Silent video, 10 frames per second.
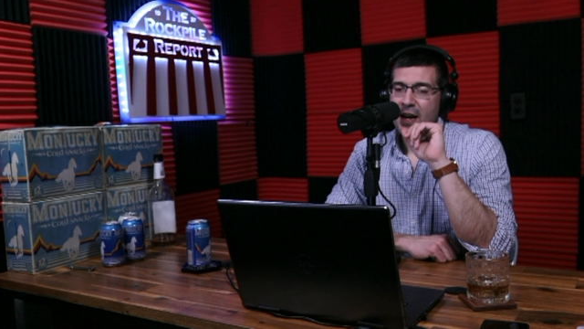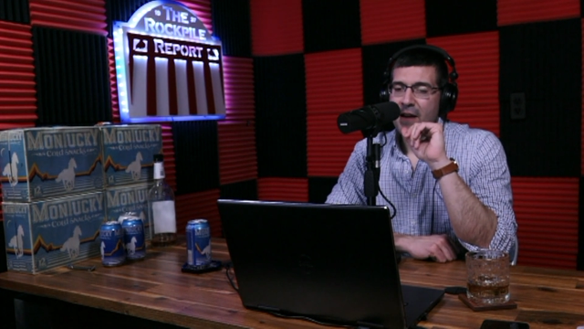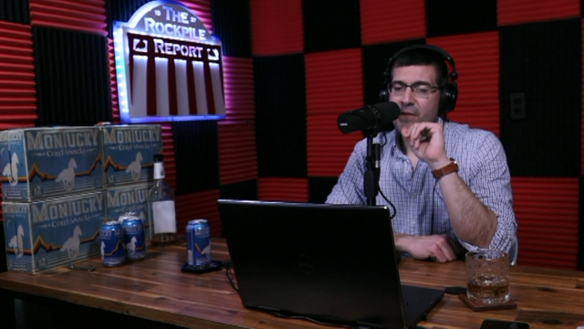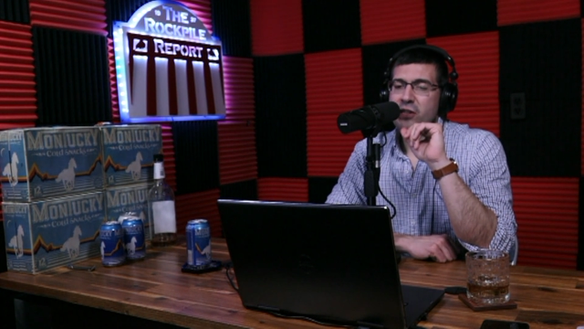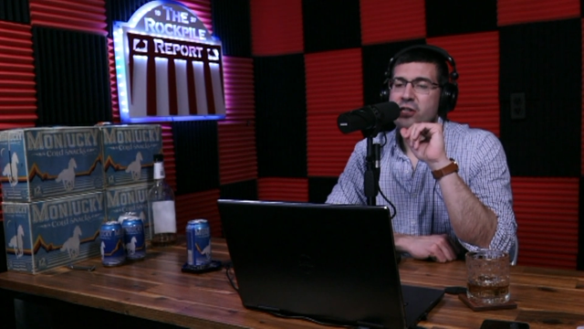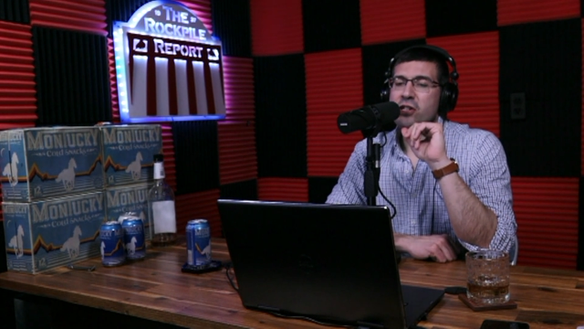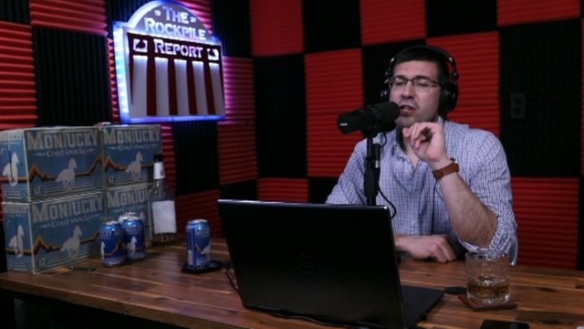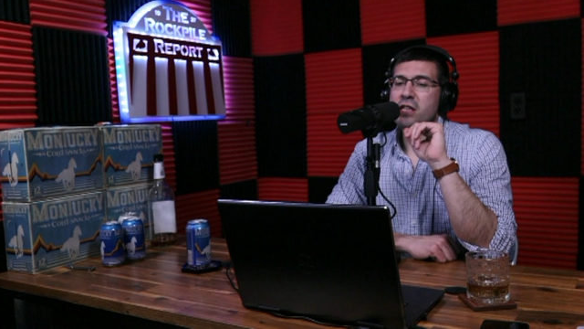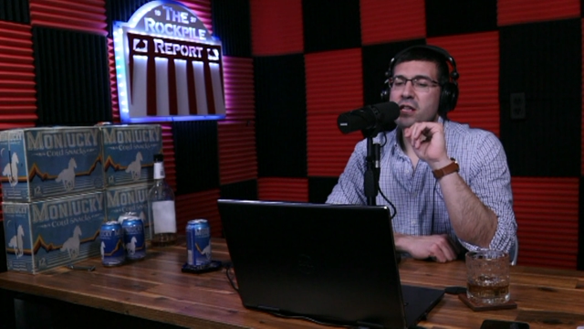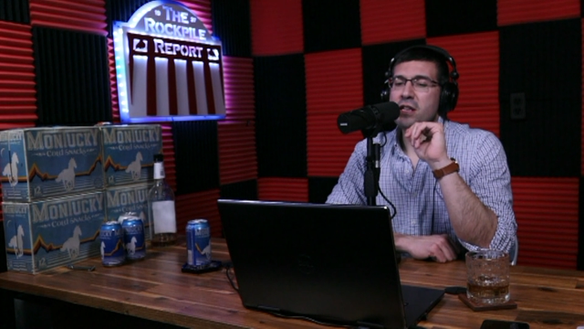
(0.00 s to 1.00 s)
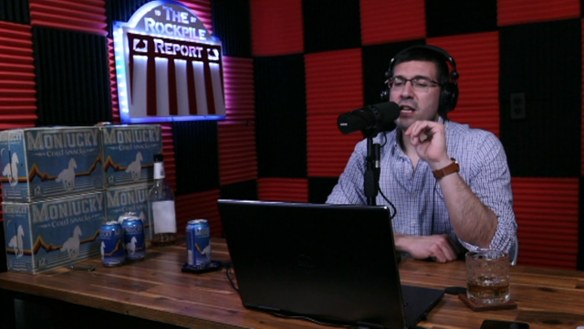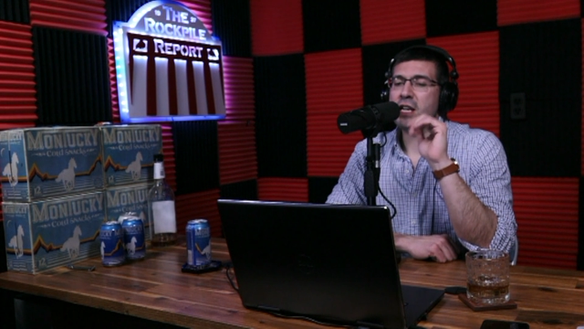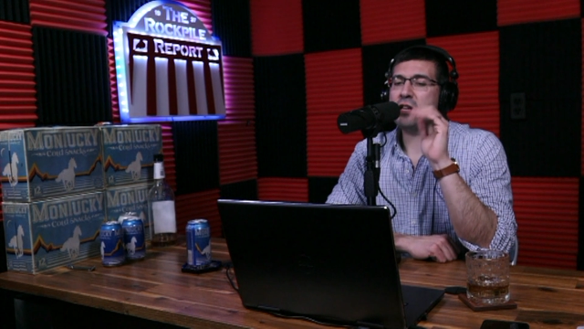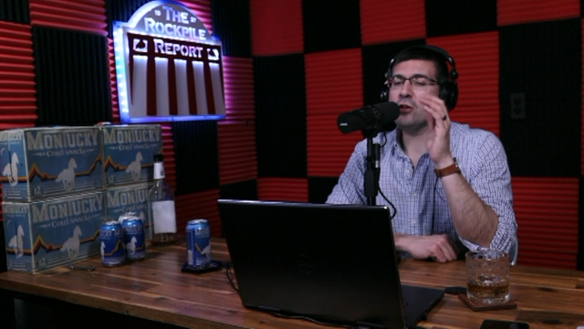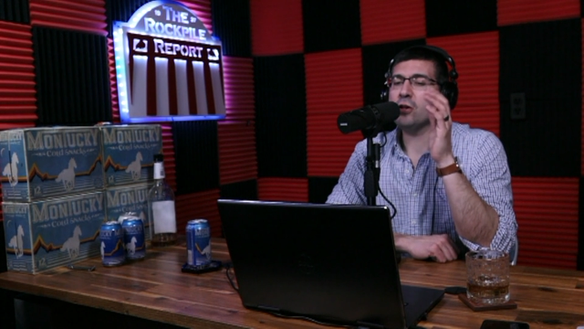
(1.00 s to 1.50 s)
If you just look at
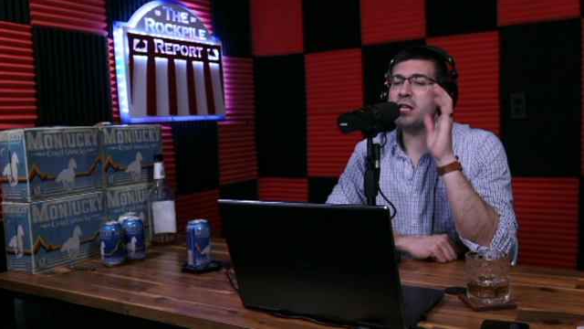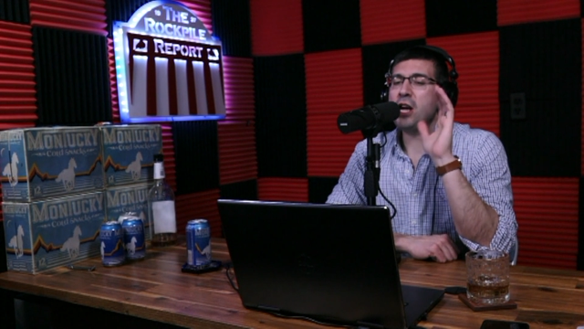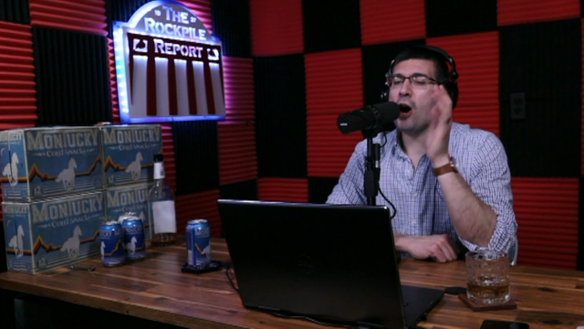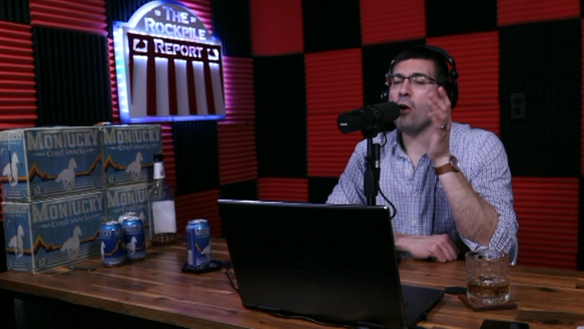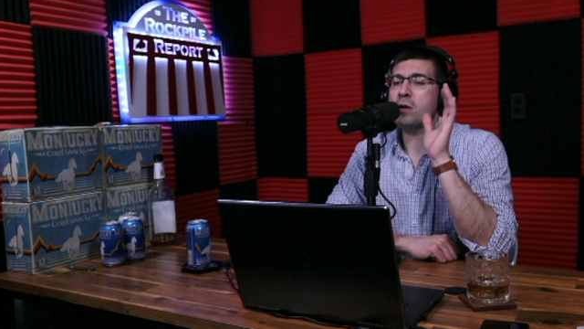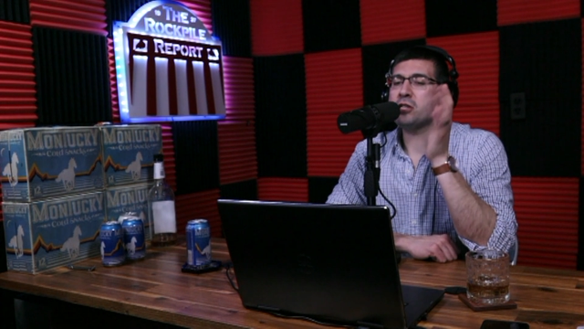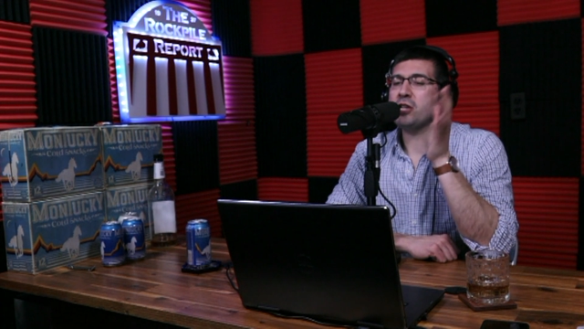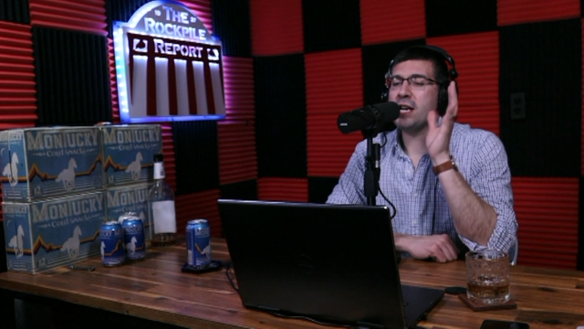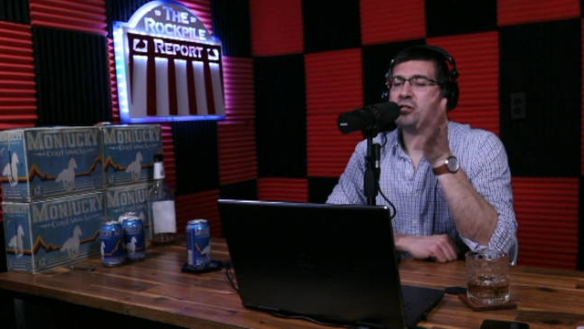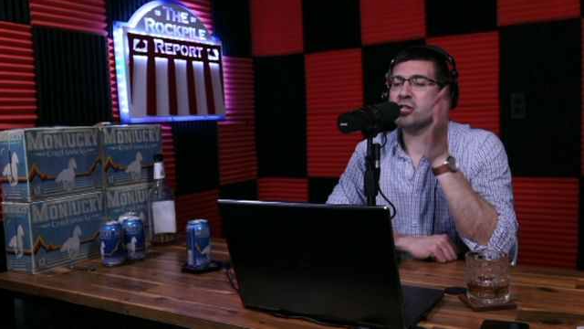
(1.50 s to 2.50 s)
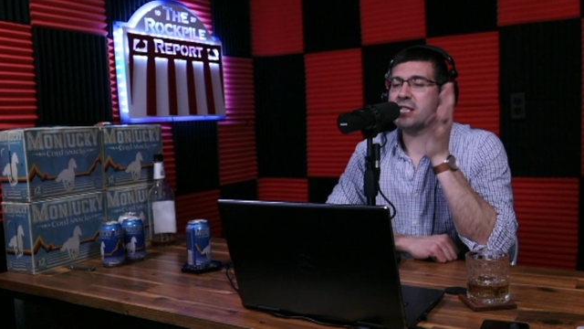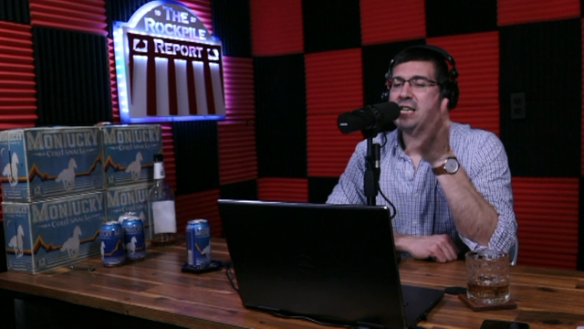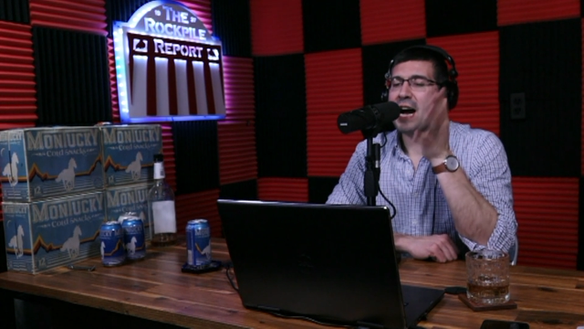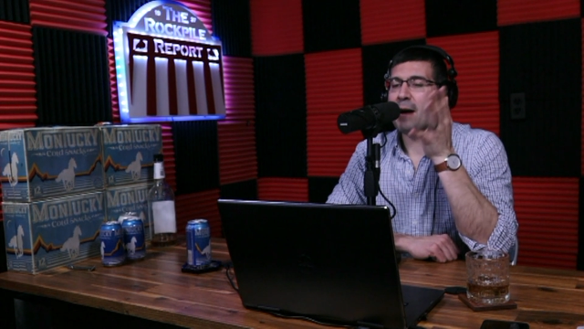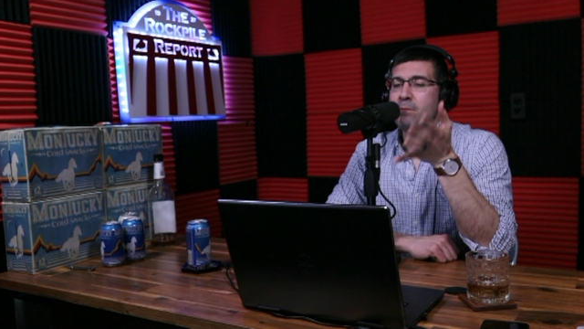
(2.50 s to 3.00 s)
the always changing
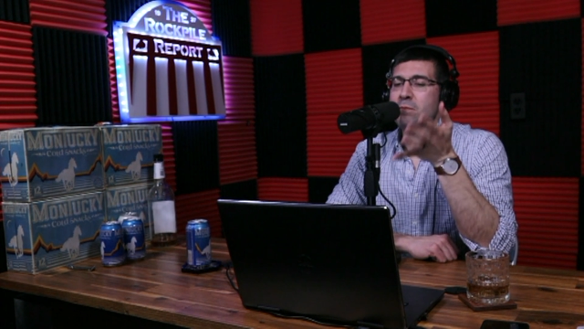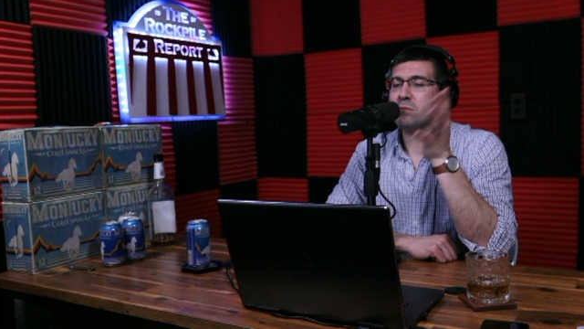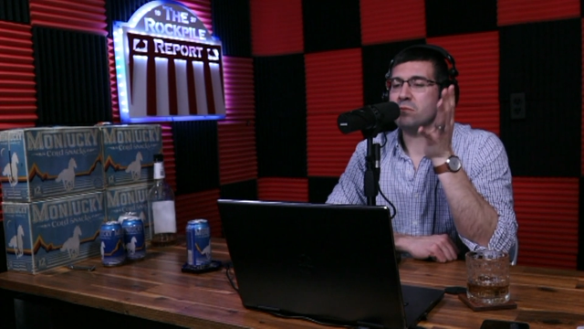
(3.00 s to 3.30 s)
top